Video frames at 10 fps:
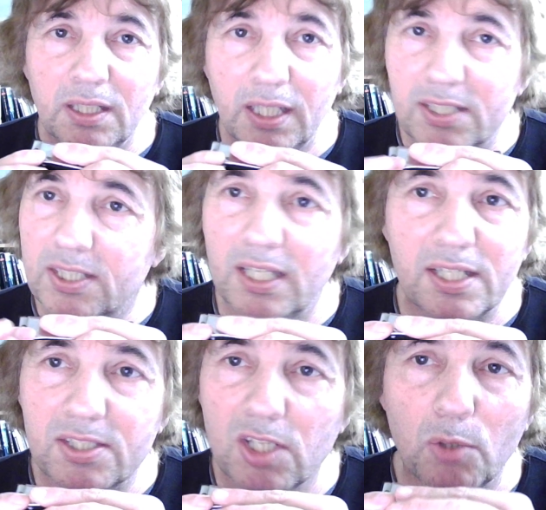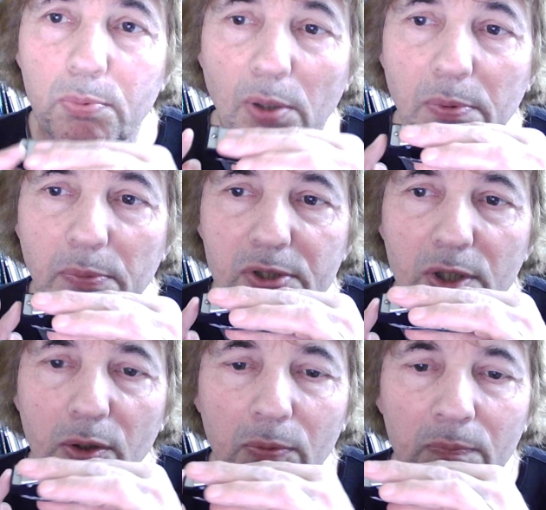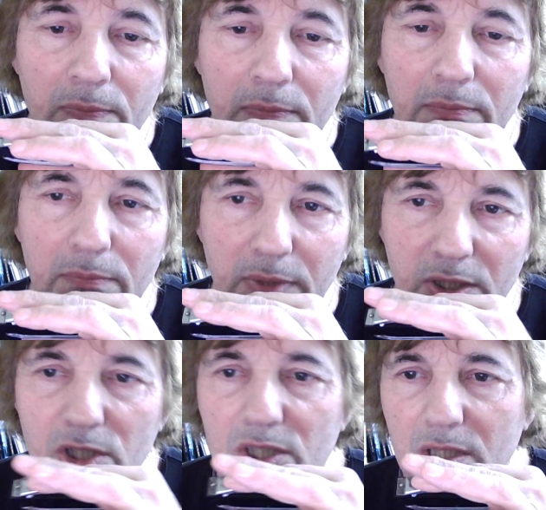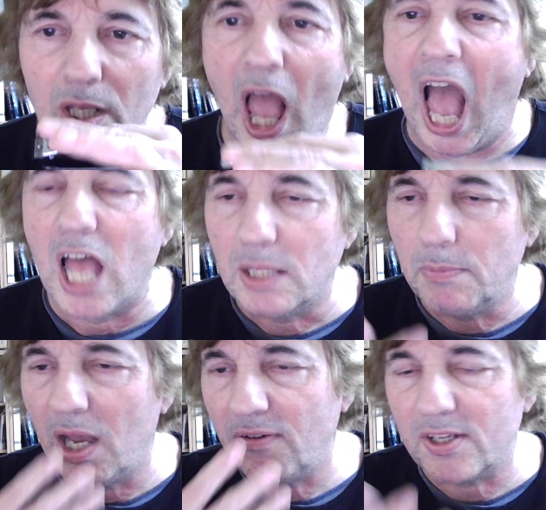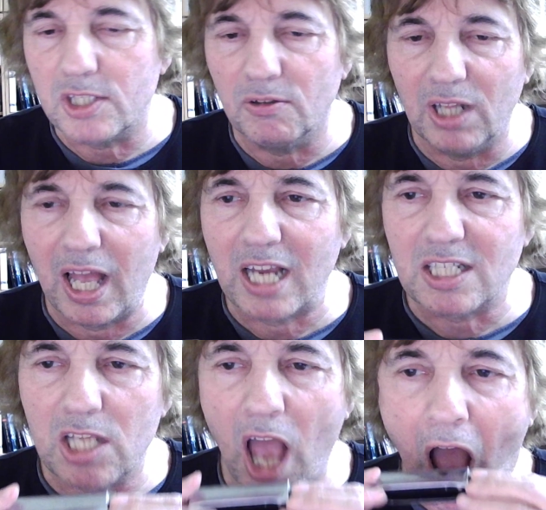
it's no problem at all. But the mouth has to relax.